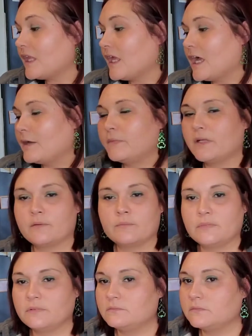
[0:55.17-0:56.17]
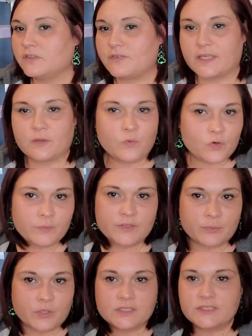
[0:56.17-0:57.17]
Um, and if I get warm in
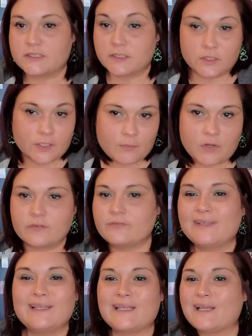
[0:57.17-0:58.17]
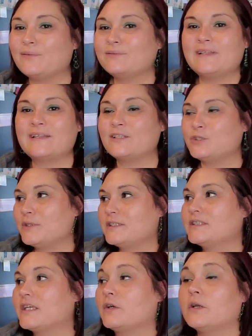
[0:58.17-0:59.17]
the process, it'll come off. Anyhow, not that you
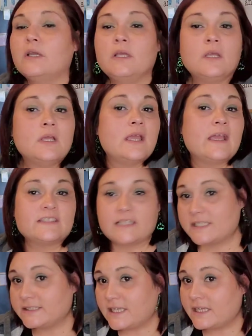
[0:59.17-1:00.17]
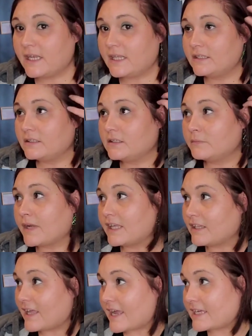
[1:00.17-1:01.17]
guys care. As I said in my
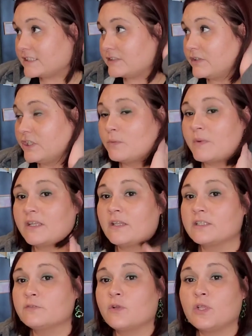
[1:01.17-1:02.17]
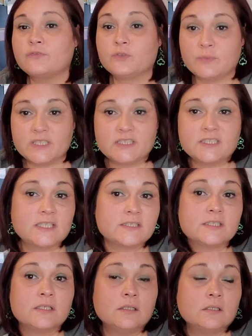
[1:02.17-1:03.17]
last video, my collective haul, if you missed it,